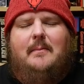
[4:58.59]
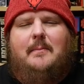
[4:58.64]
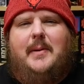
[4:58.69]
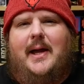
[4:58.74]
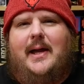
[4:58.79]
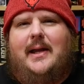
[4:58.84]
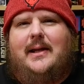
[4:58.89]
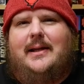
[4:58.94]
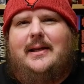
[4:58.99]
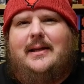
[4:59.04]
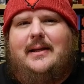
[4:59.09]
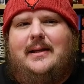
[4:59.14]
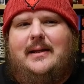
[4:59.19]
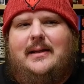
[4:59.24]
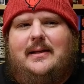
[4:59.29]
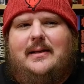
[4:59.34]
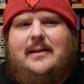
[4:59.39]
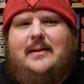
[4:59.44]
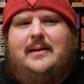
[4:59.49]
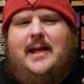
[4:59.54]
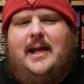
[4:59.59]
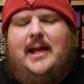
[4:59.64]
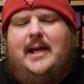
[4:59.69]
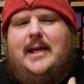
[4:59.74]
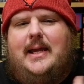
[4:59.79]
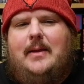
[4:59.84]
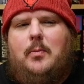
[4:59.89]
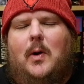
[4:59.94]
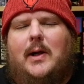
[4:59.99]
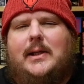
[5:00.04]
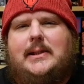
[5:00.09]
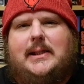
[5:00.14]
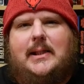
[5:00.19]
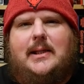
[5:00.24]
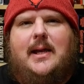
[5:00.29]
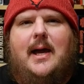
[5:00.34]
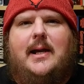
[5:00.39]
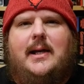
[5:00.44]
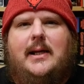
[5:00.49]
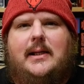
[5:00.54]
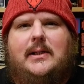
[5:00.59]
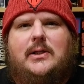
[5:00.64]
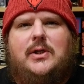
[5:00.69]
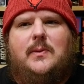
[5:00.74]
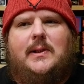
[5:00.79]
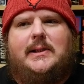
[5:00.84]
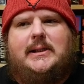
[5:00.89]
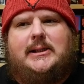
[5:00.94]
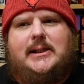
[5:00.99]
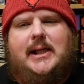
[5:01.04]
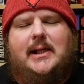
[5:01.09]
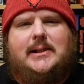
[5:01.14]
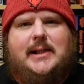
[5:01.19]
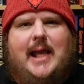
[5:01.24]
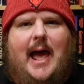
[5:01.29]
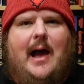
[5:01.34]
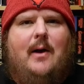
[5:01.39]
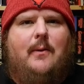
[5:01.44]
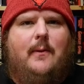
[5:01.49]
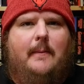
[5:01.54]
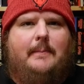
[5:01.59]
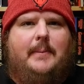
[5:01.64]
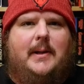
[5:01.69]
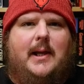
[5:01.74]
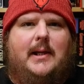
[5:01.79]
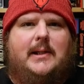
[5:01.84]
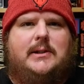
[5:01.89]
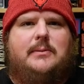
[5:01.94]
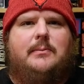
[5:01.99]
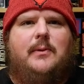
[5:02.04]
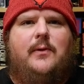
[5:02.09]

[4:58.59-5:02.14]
But he he wants to cut it into a six-hour plus